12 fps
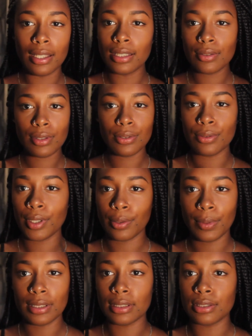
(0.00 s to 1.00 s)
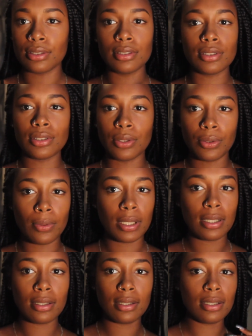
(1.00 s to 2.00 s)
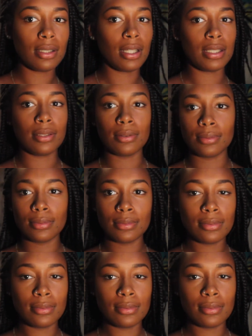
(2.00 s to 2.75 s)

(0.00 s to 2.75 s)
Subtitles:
This was on a regular basis. It's so quick. I don't